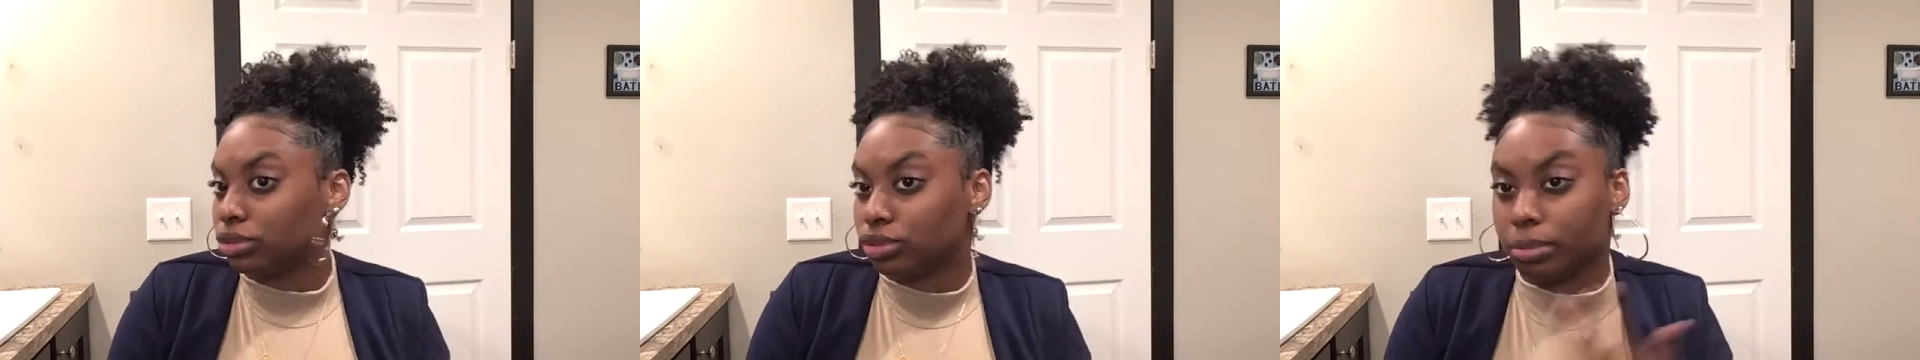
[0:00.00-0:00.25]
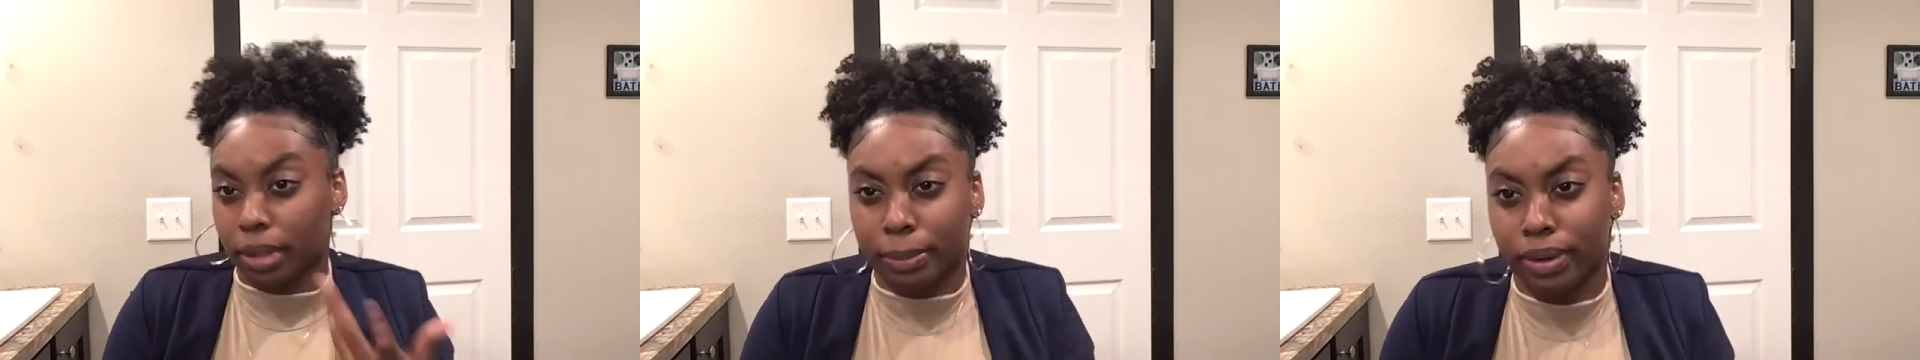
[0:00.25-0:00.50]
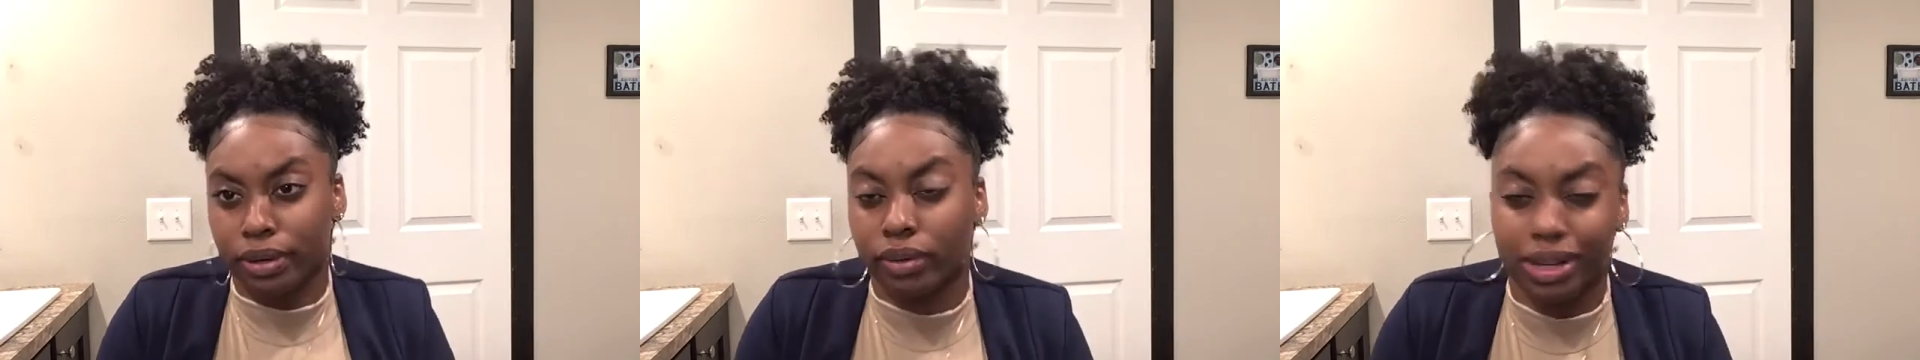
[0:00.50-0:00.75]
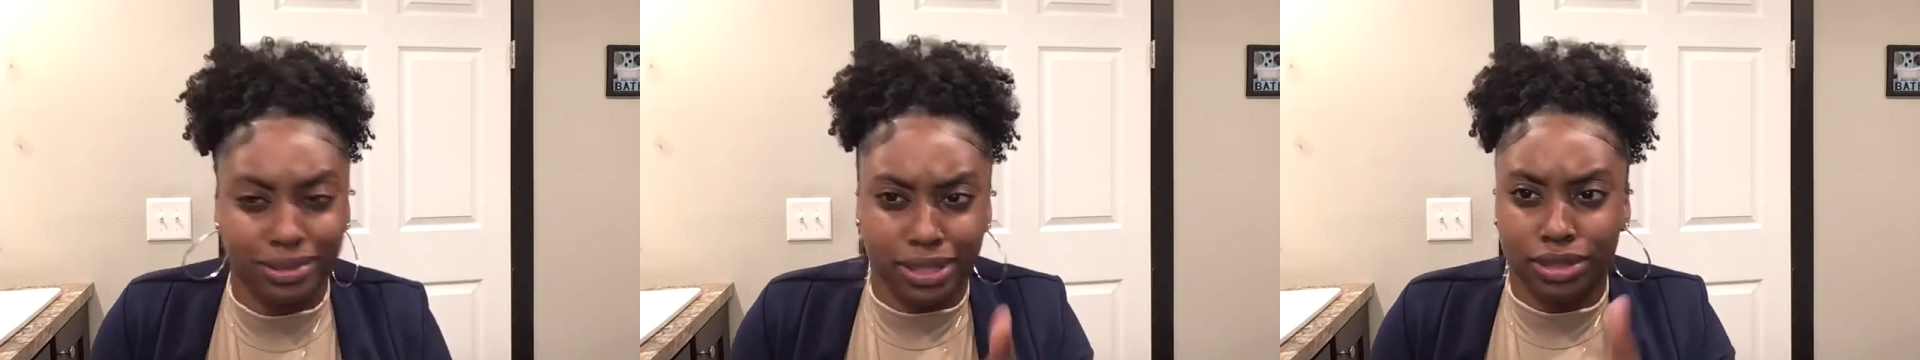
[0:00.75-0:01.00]
my perm rods.
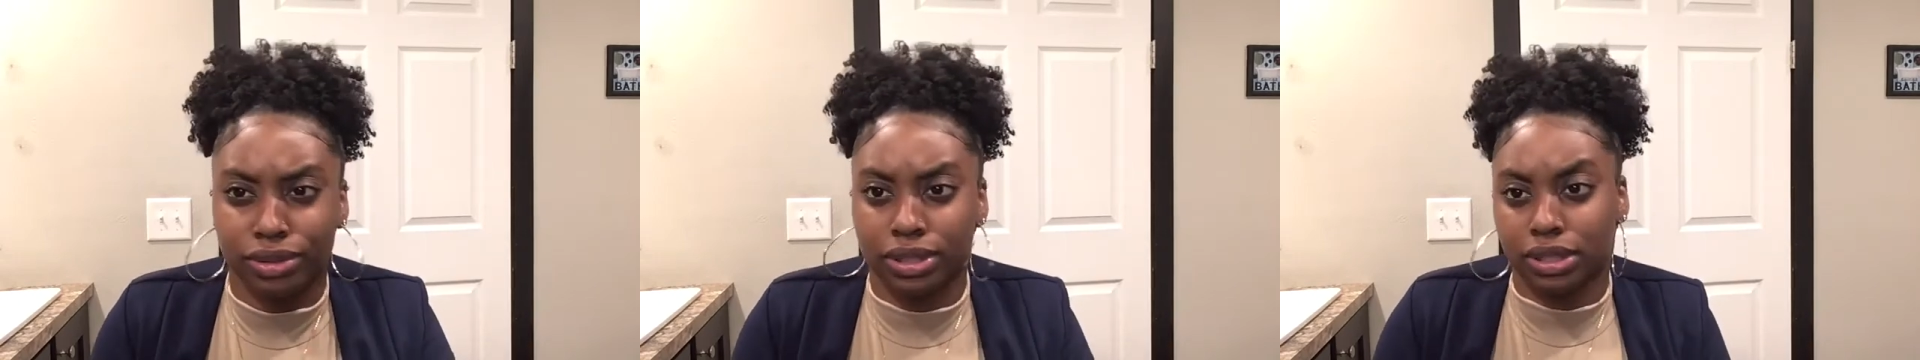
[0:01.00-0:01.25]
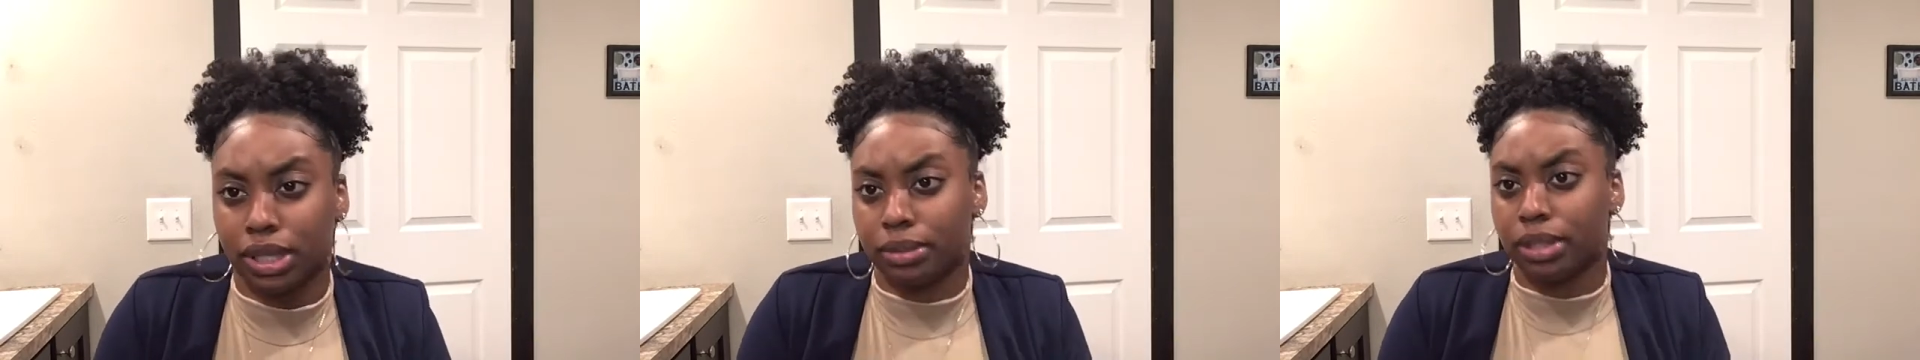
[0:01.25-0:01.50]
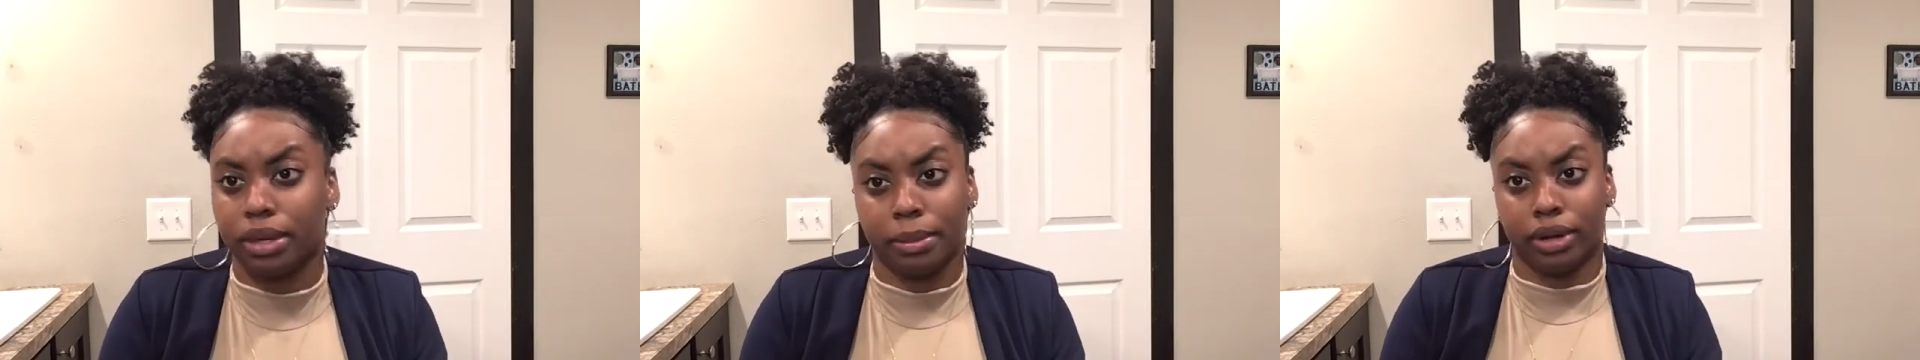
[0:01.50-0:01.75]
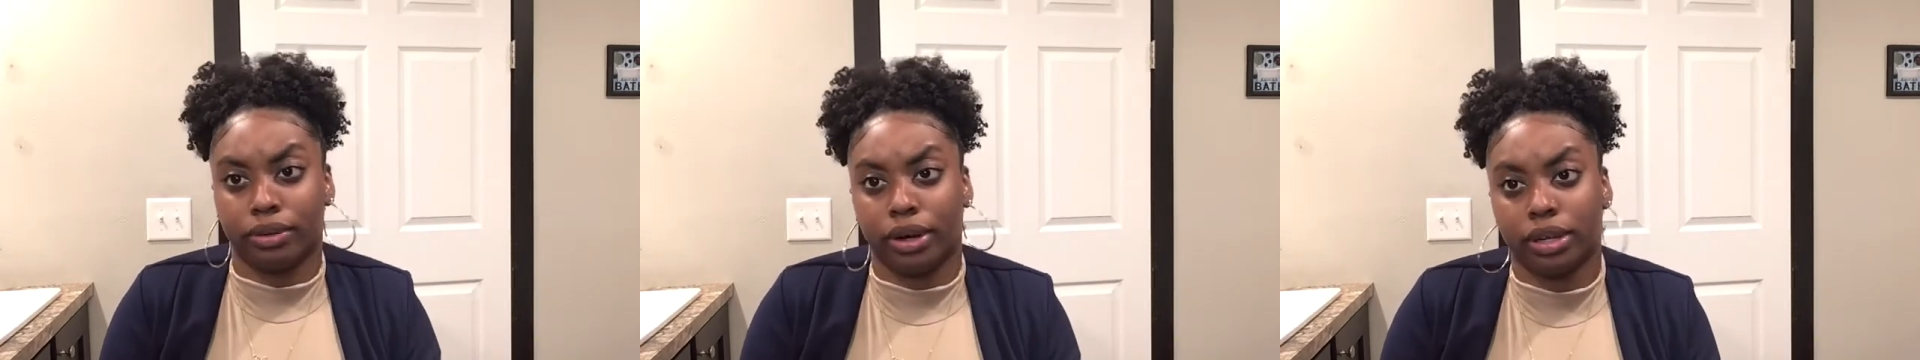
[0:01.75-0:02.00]
That's the only time they come out
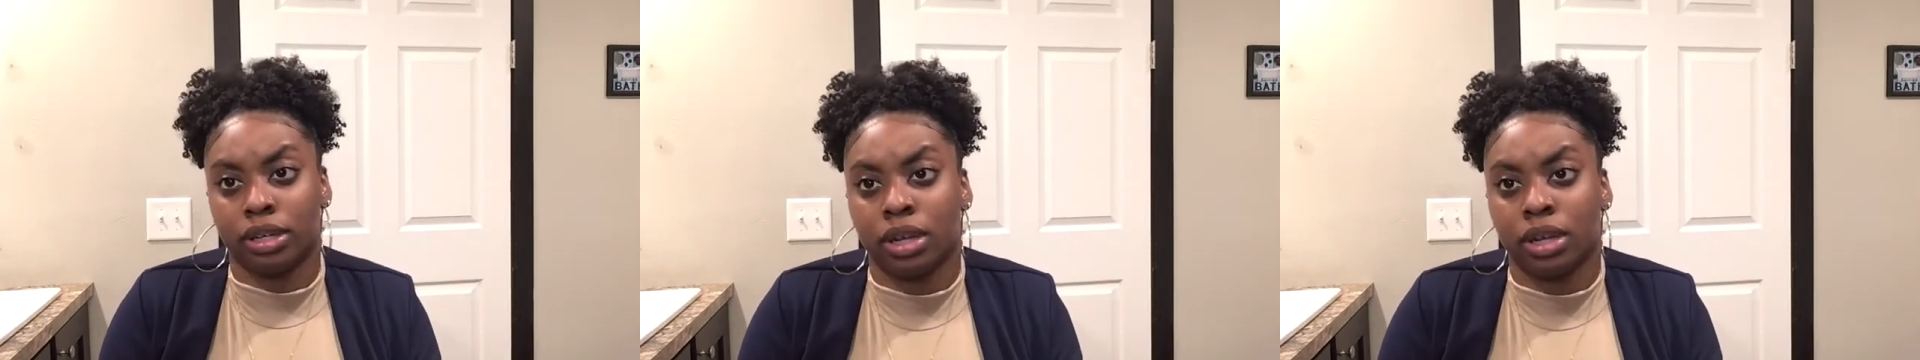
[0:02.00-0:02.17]
right.